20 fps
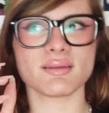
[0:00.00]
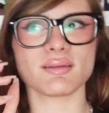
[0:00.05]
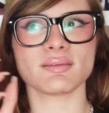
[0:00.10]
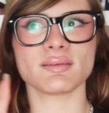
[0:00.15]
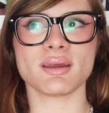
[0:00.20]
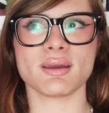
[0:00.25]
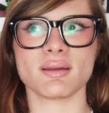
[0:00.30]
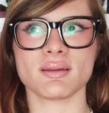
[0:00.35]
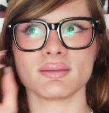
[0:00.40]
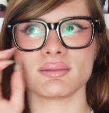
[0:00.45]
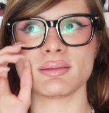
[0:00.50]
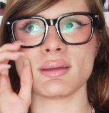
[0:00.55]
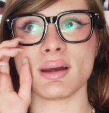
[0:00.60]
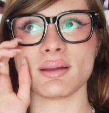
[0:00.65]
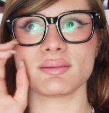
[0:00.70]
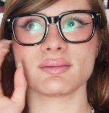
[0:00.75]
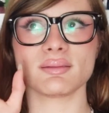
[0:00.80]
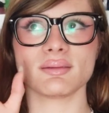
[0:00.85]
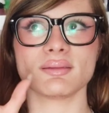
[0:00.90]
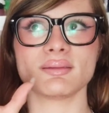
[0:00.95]

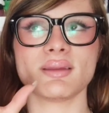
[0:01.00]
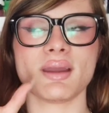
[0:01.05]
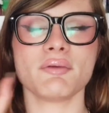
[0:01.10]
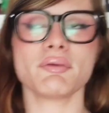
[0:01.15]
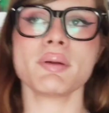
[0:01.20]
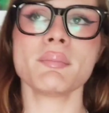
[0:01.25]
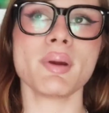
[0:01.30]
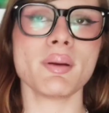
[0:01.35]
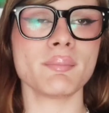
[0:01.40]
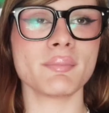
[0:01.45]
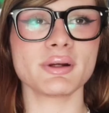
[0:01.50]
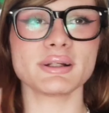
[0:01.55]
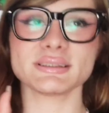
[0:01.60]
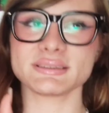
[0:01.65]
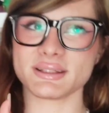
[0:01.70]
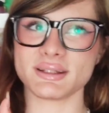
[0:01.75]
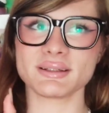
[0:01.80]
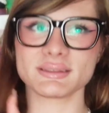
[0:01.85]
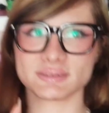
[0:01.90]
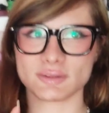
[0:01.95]
that they remember
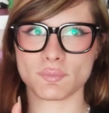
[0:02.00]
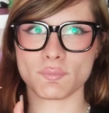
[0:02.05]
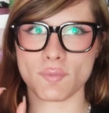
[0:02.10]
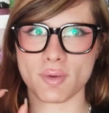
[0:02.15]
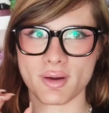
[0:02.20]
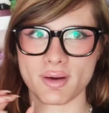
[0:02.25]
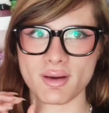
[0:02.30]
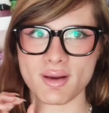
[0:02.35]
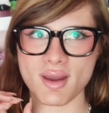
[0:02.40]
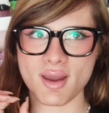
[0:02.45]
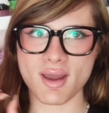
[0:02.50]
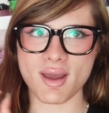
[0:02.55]
seeing someone